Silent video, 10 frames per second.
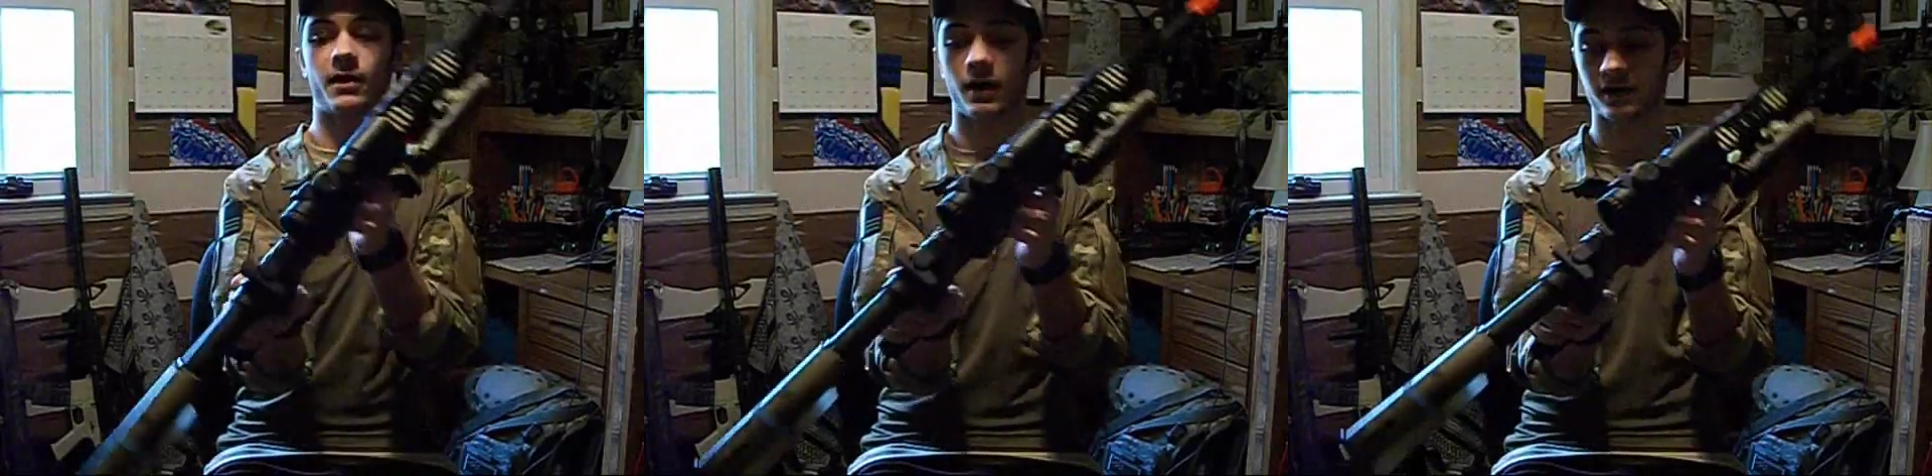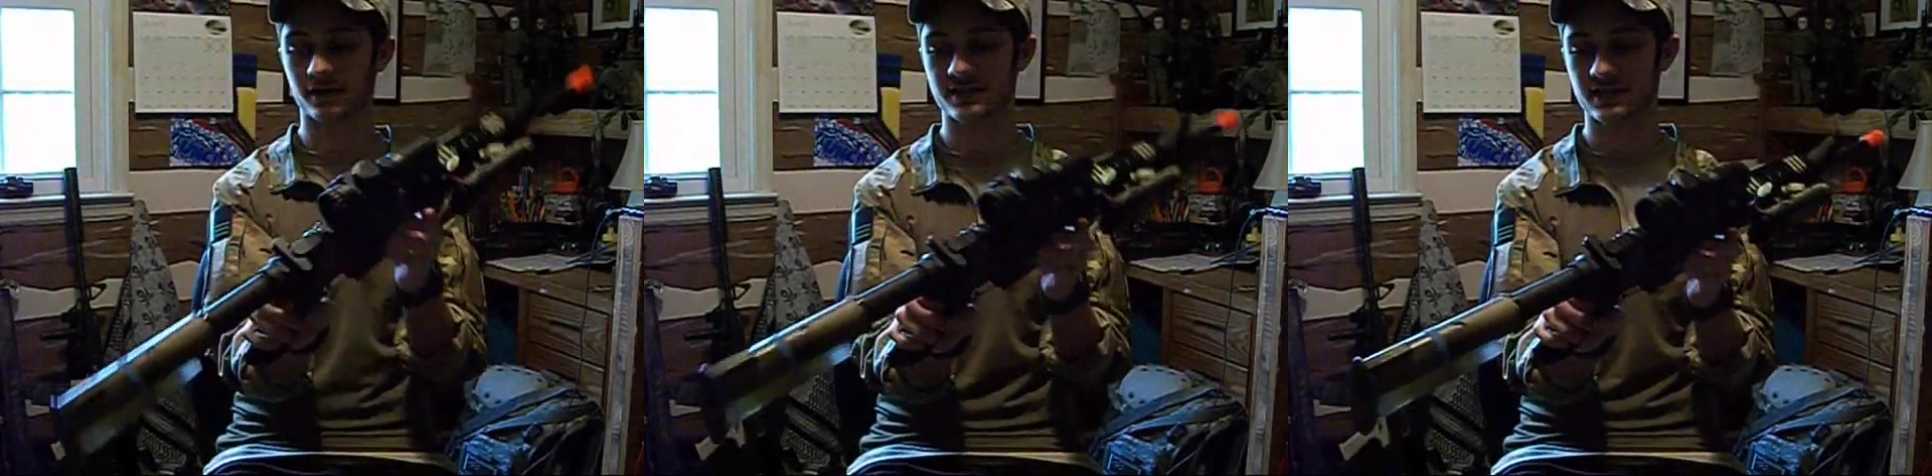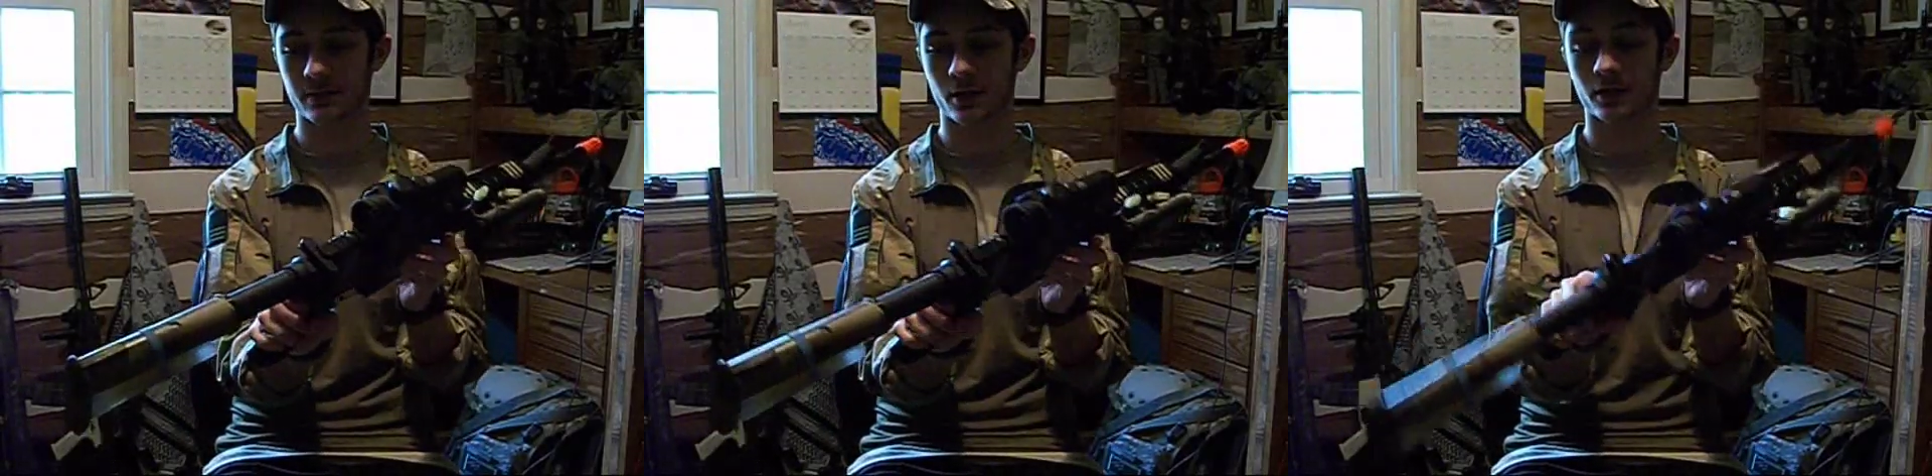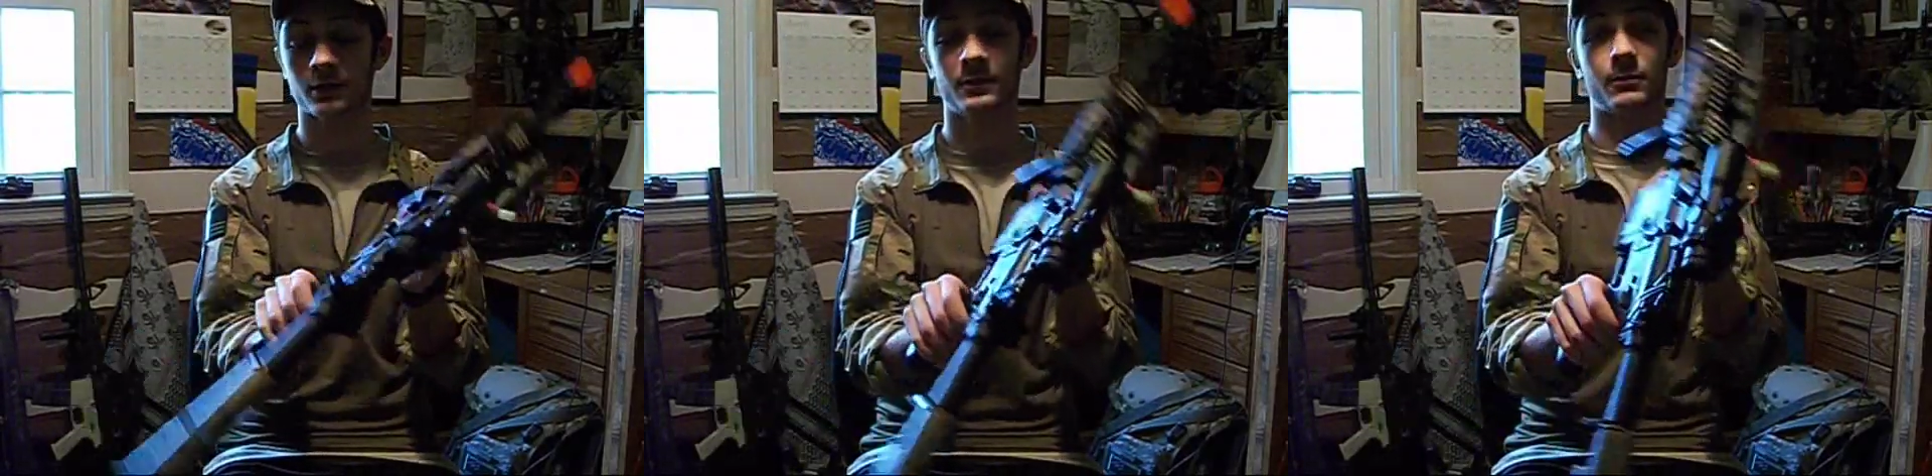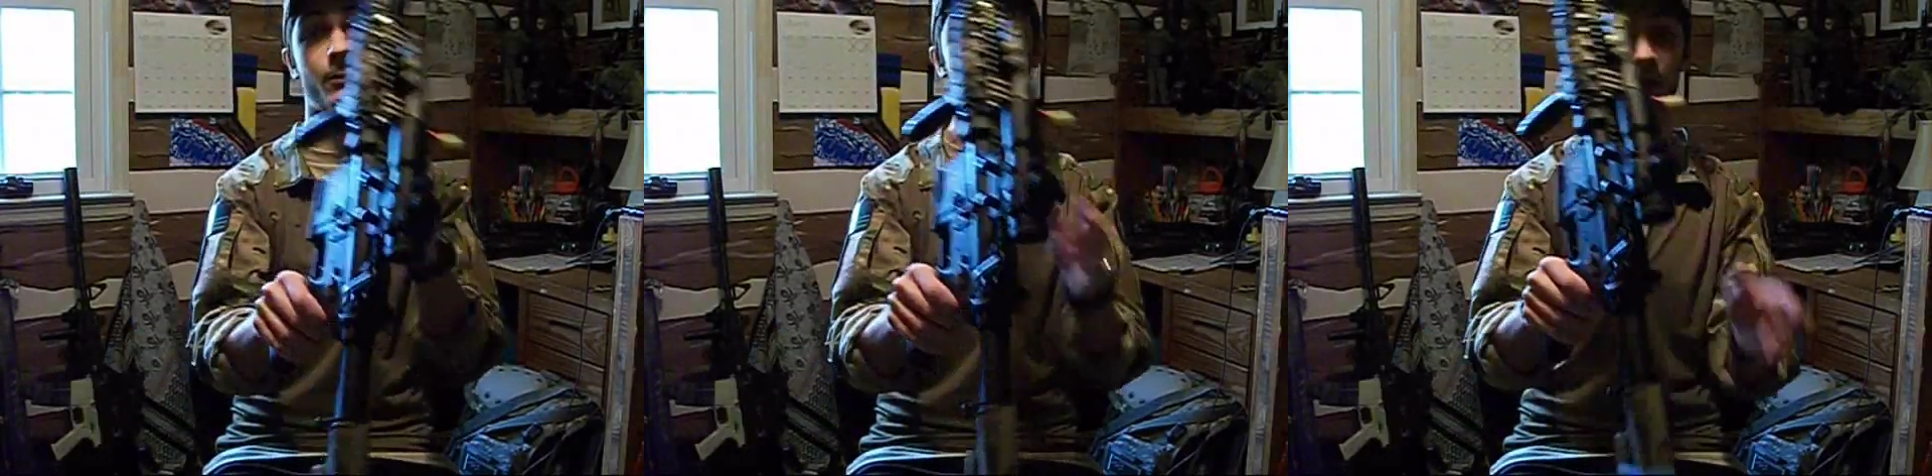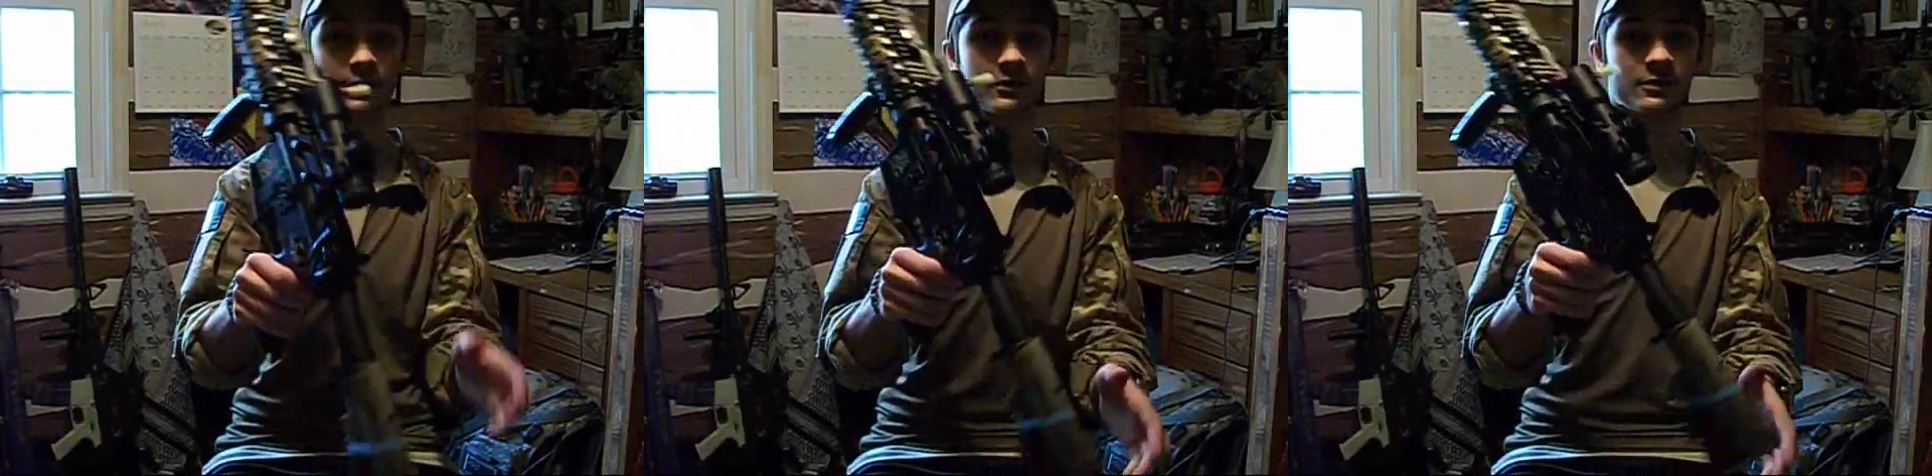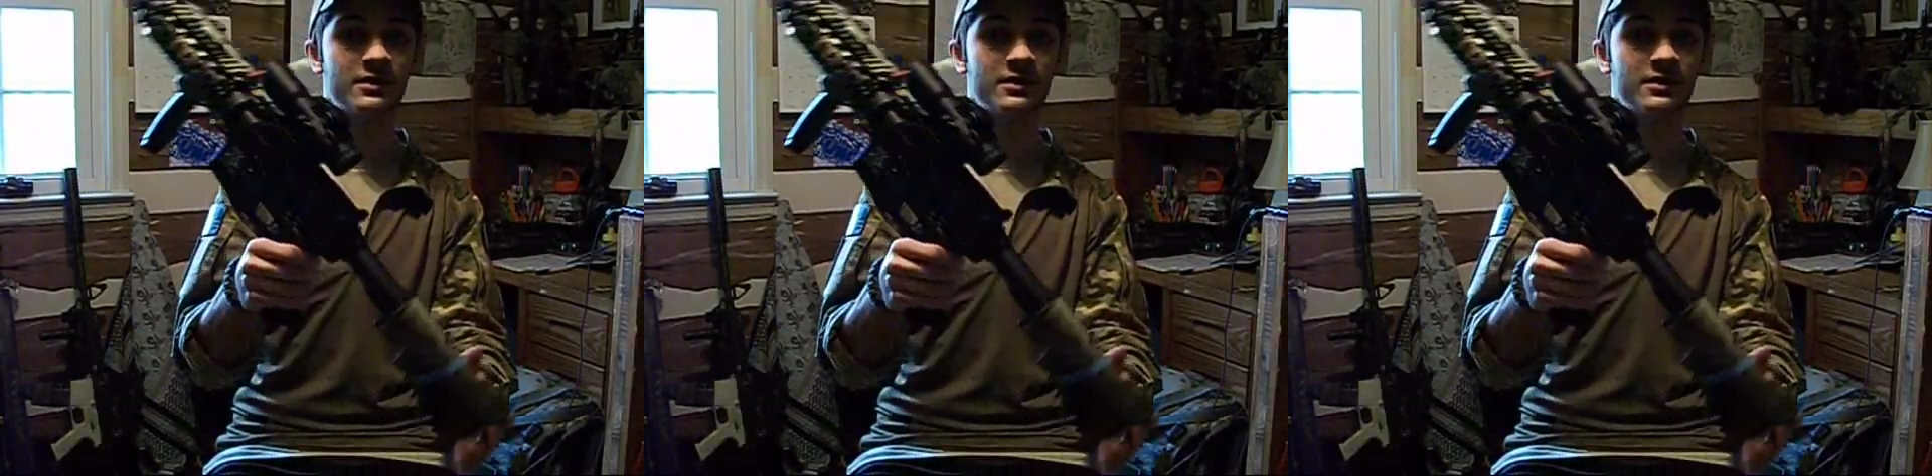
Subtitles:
This came out a little bit better